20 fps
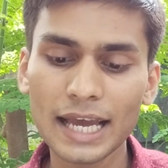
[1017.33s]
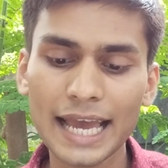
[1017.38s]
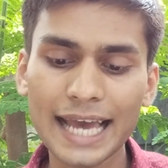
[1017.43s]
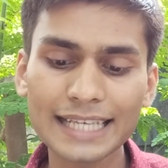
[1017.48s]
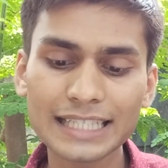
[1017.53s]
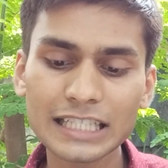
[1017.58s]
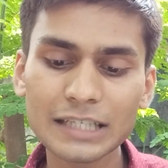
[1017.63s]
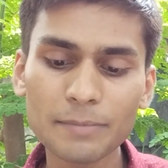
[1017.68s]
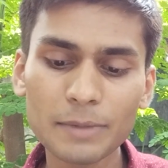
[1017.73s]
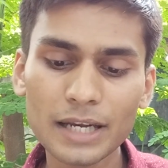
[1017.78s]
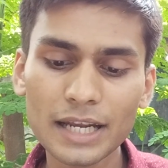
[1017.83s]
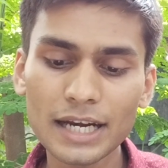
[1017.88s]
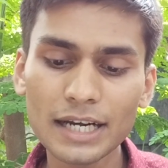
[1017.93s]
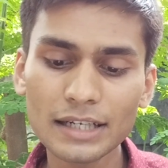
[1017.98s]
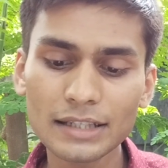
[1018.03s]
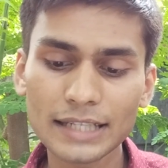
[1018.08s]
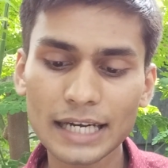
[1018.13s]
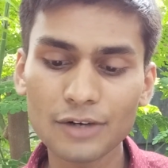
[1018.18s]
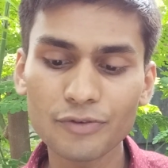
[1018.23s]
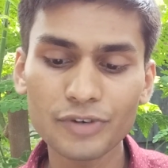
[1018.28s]

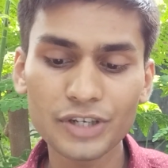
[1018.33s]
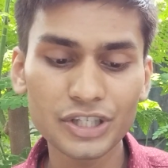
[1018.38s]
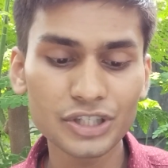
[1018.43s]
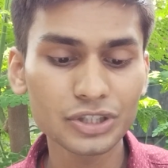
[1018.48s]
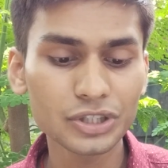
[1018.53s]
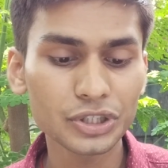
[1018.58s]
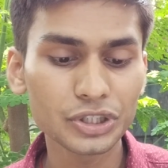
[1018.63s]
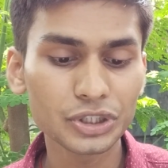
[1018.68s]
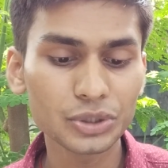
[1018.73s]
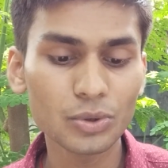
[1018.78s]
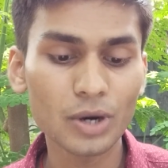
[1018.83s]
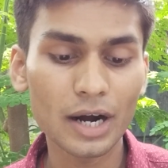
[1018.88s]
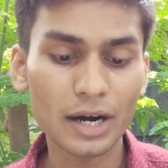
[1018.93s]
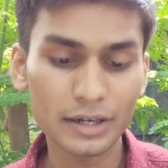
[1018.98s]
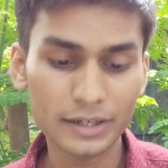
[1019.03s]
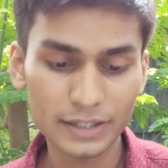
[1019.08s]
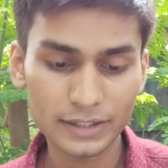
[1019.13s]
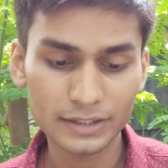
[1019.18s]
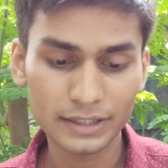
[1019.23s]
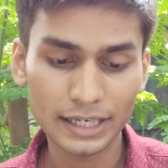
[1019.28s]
Assimilate that which you
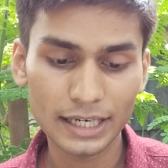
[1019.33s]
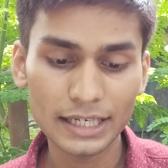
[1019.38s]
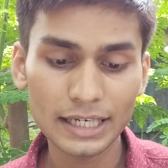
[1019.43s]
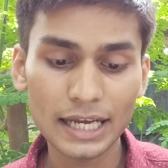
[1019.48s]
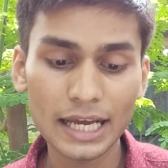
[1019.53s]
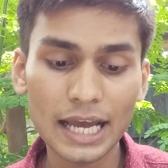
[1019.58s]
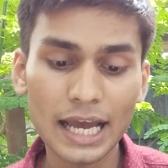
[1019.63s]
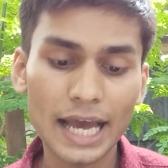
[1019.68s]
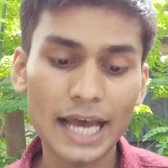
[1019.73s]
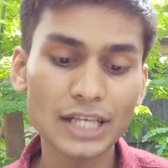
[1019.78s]
understand.